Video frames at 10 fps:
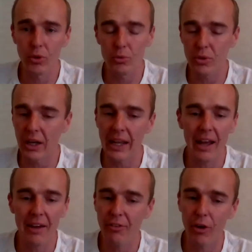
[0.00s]
not really
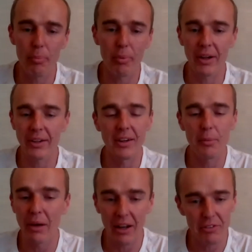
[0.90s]
have corporate
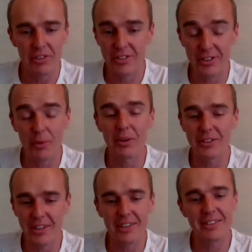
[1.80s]
benefits. If someone
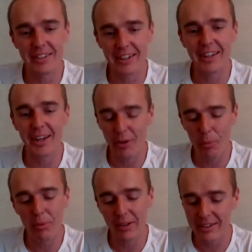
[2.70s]
is asking that, I
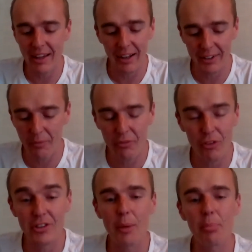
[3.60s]
openly tell them.
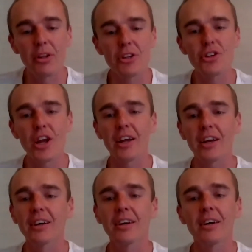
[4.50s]
For example, in Czech
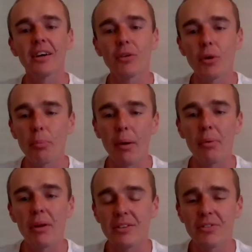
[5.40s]

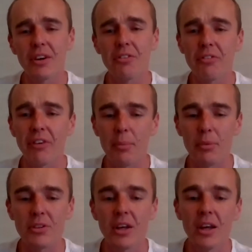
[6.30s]
Republic, it's very
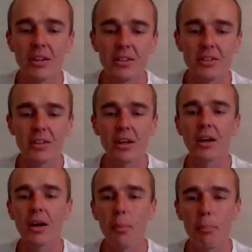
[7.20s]
famous, these
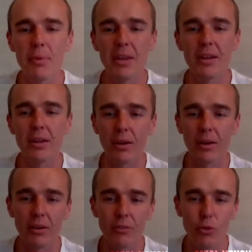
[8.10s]

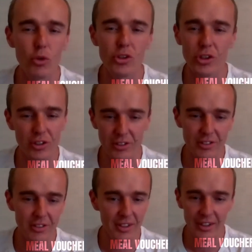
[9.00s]
meal
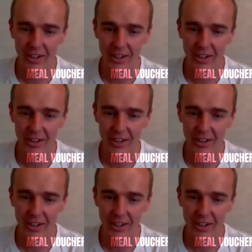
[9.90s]
vouchers.